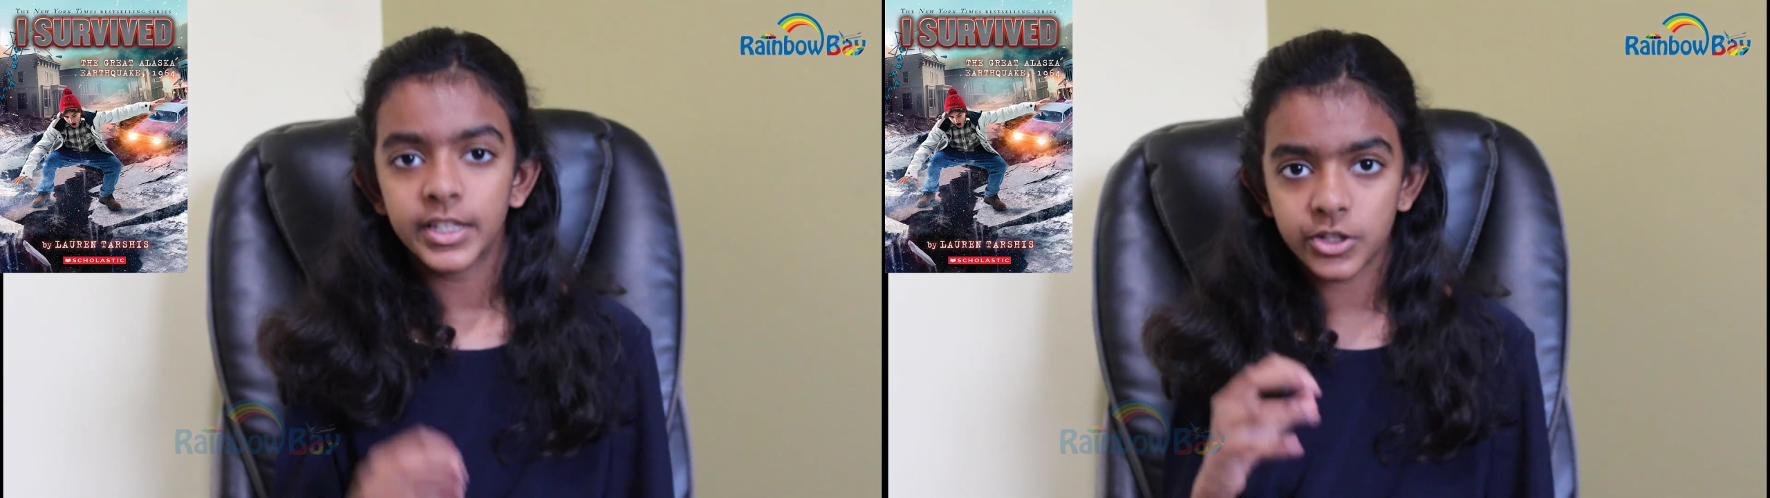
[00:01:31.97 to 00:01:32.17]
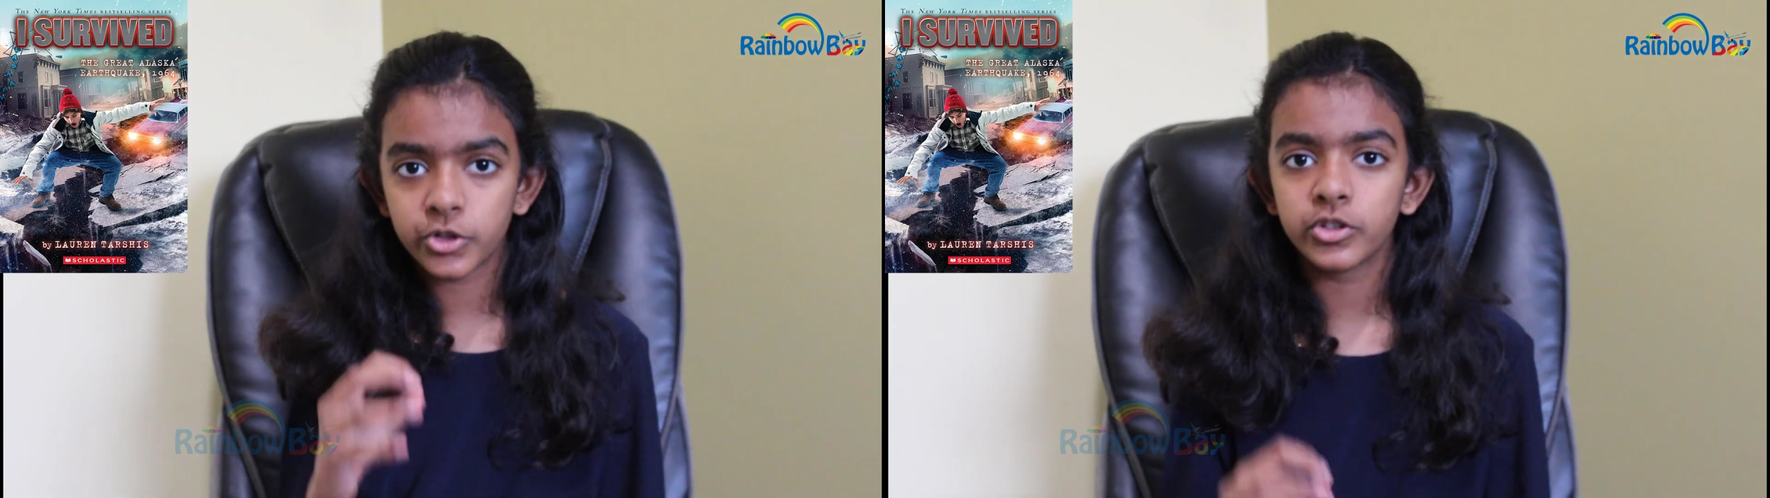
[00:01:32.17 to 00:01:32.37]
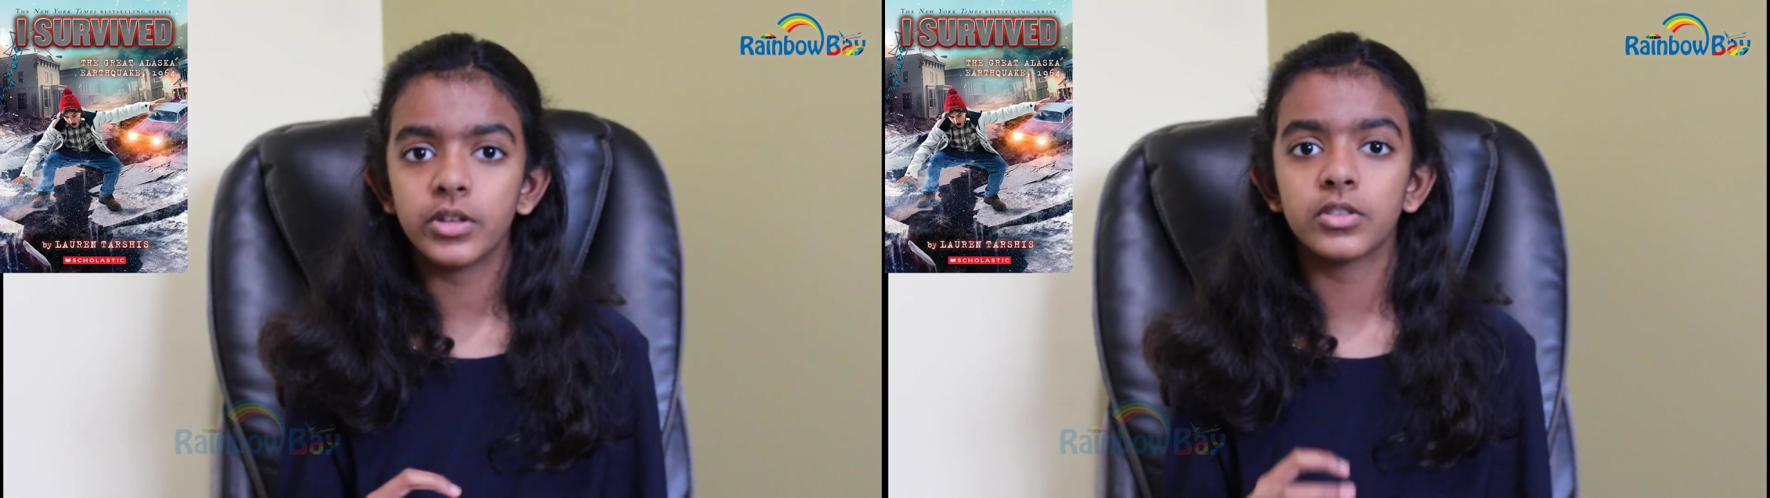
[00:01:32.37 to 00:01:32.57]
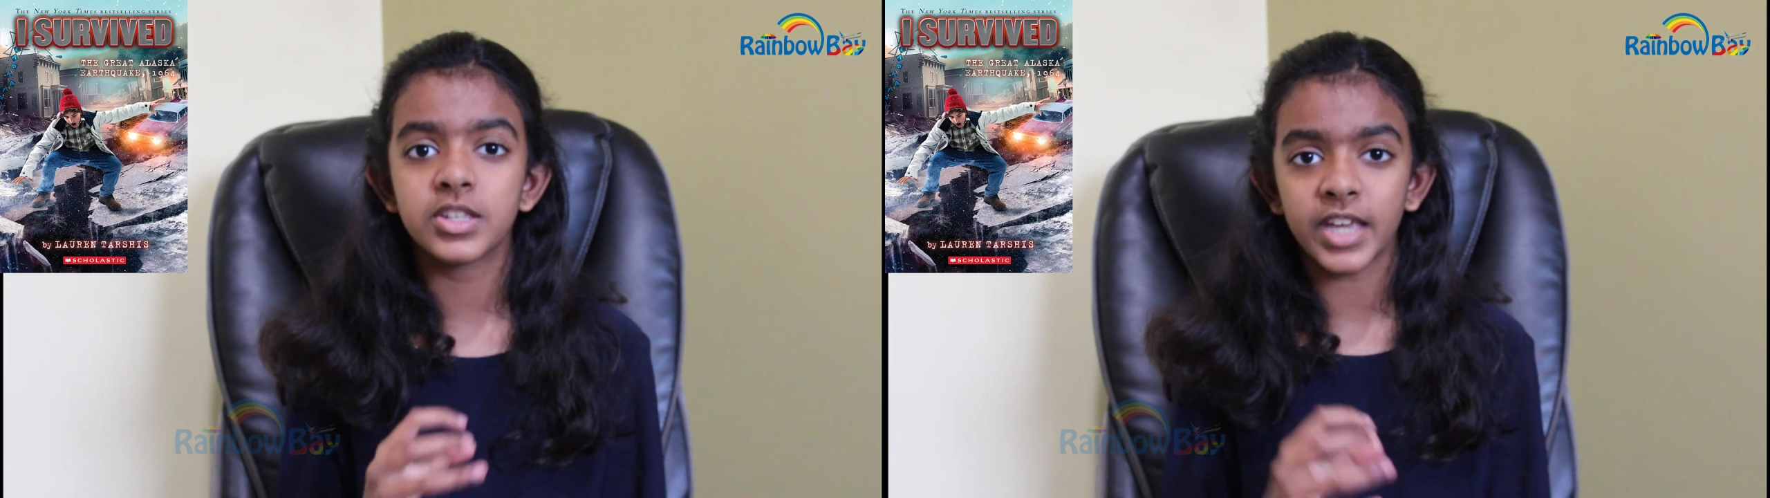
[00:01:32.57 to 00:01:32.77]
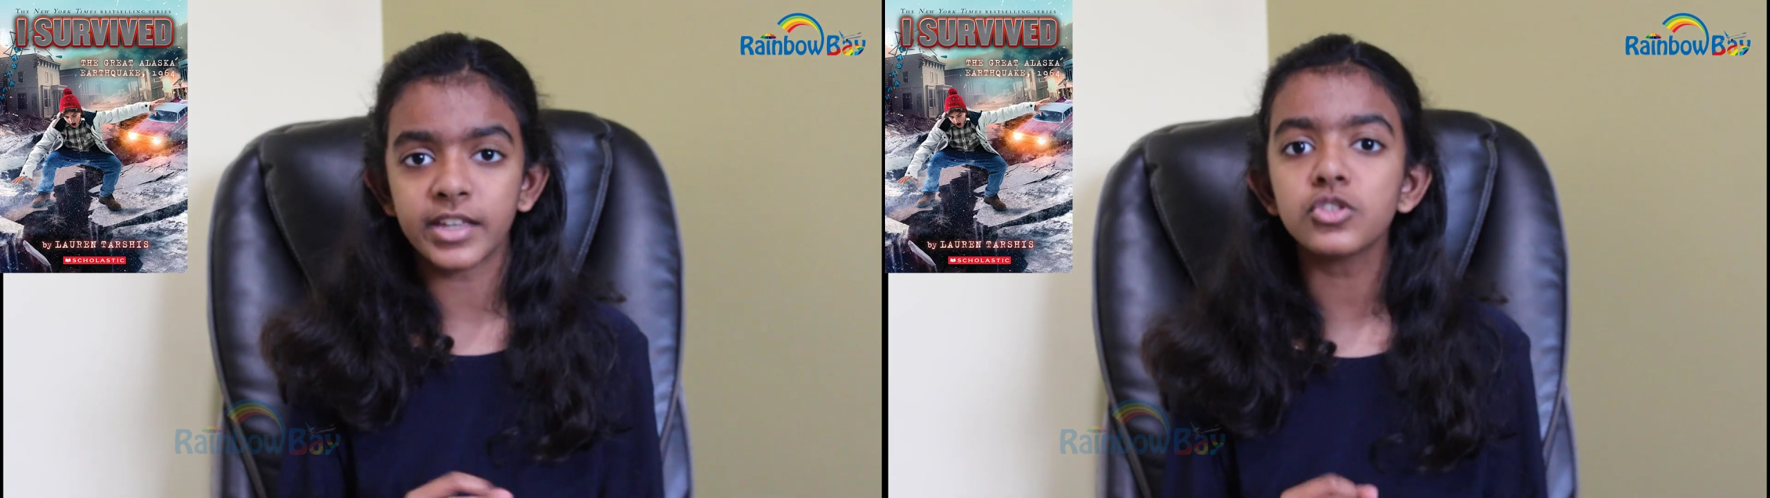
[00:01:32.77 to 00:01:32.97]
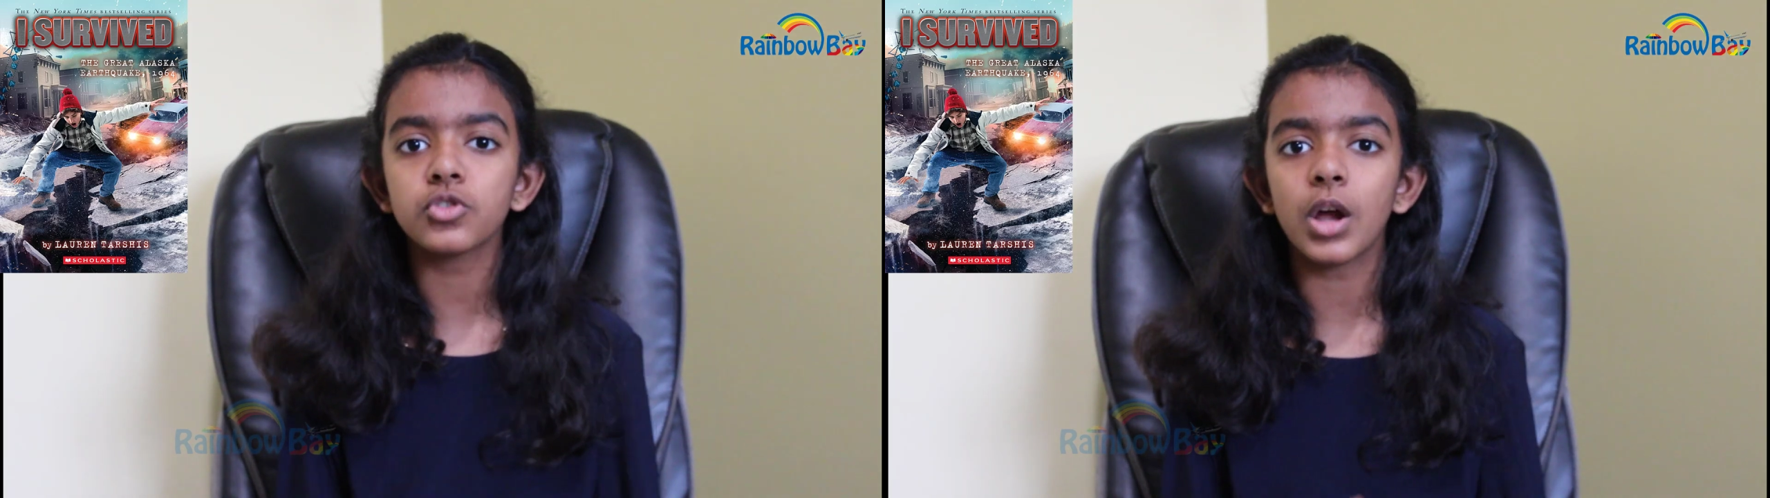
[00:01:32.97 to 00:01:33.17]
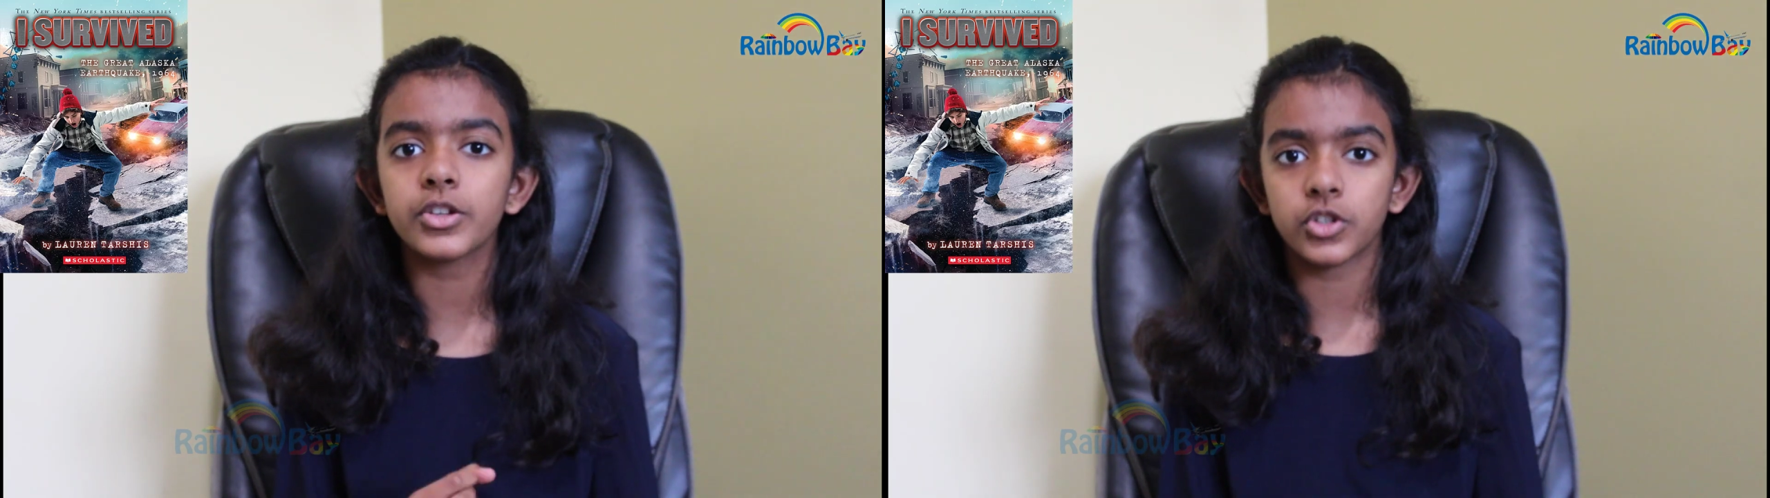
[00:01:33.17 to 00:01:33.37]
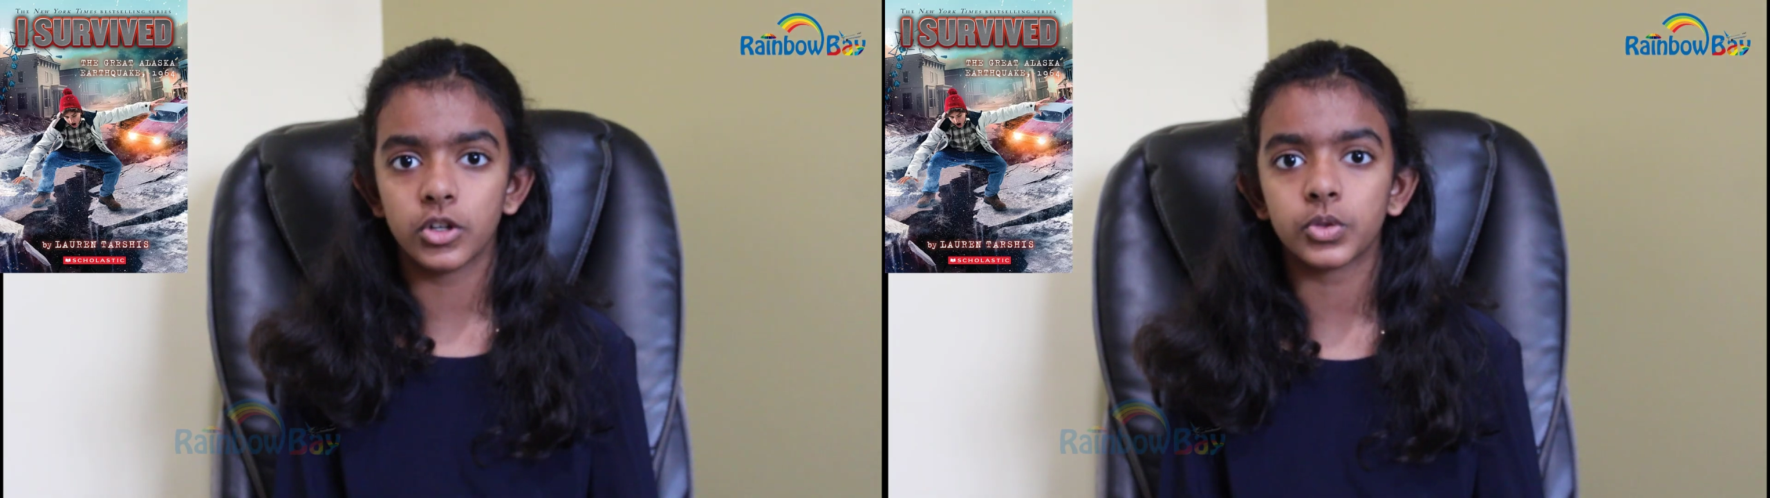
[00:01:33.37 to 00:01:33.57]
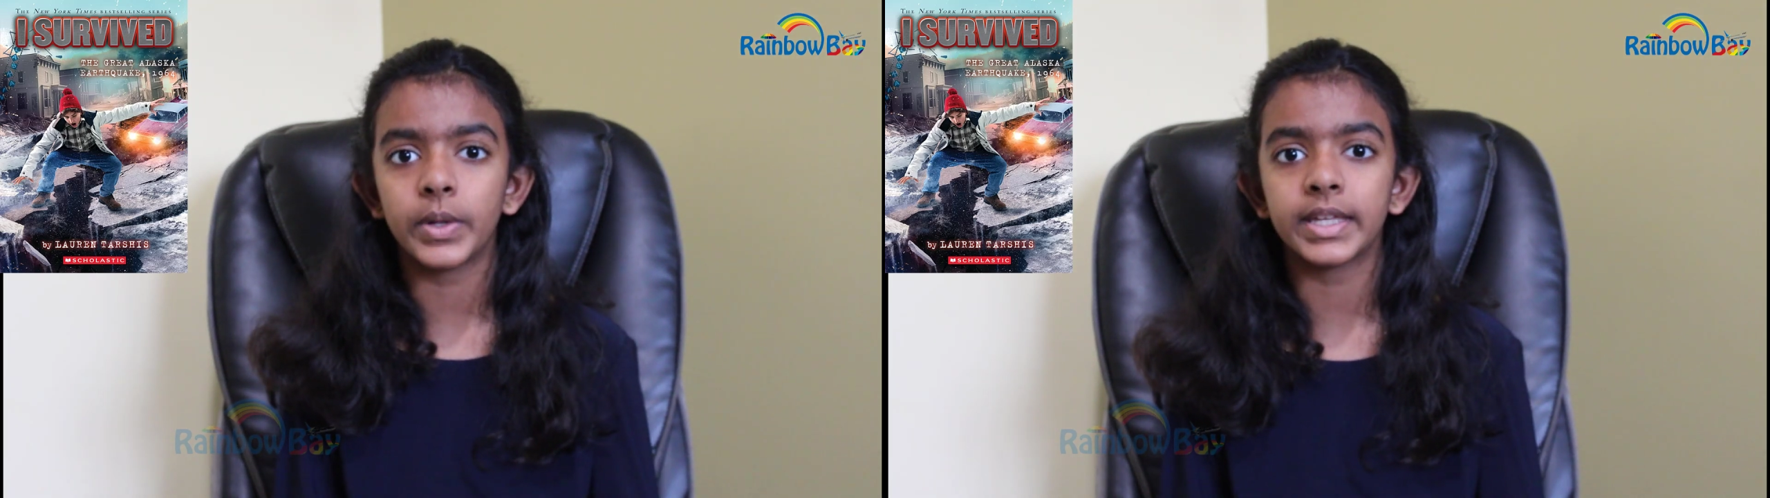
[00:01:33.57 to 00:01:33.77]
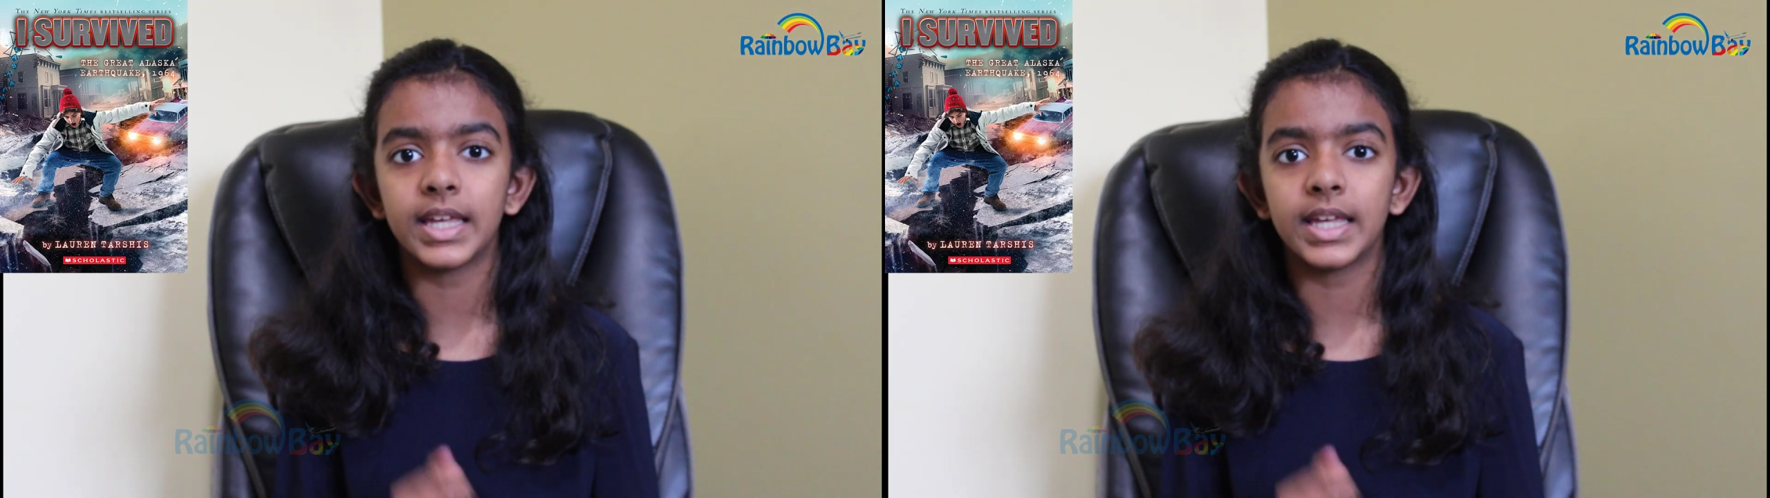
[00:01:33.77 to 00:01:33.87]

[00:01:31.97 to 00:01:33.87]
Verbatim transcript: the, the second strongest earthquake